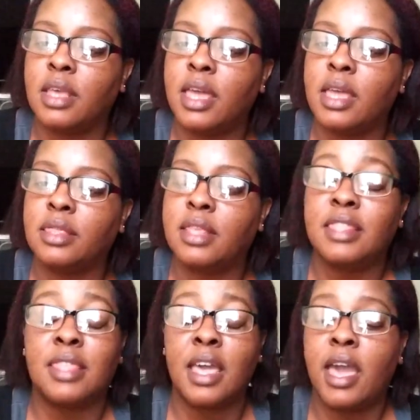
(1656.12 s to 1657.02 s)
it
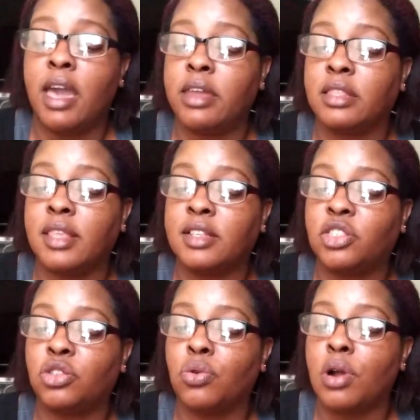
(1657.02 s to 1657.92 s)
that they had at
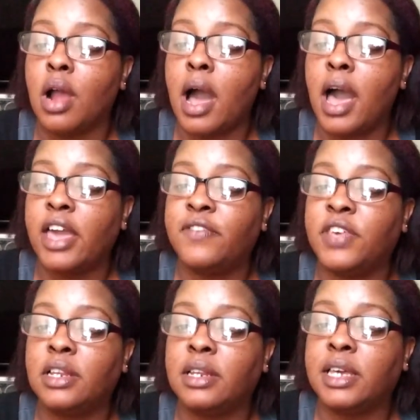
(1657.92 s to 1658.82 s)
that store,
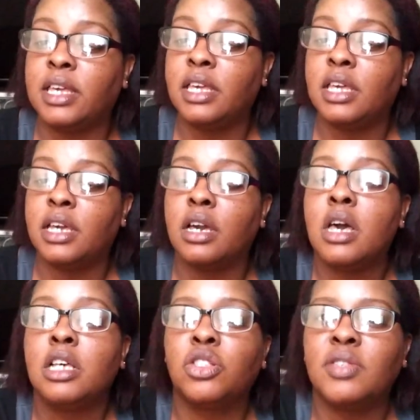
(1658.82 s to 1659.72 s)
Ivy League.
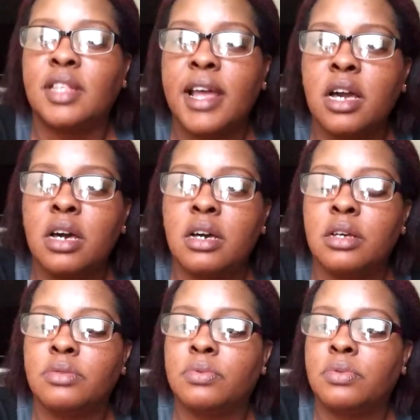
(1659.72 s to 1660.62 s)
So it's like
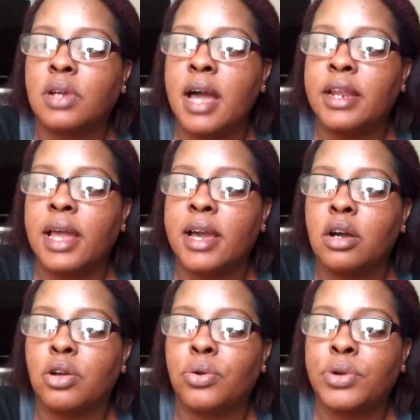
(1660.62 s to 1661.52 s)
a kind of like
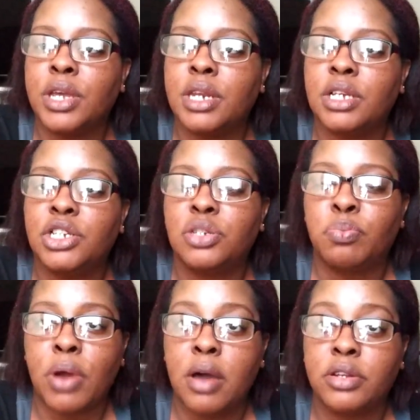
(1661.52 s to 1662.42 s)
a greenish,
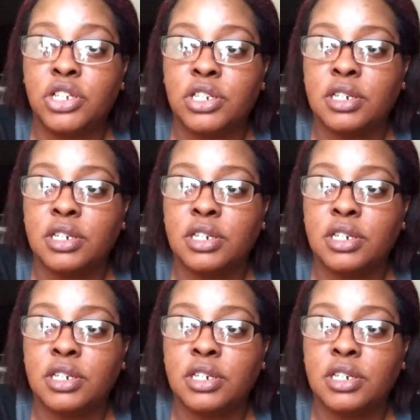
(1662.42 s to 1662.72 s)
brownish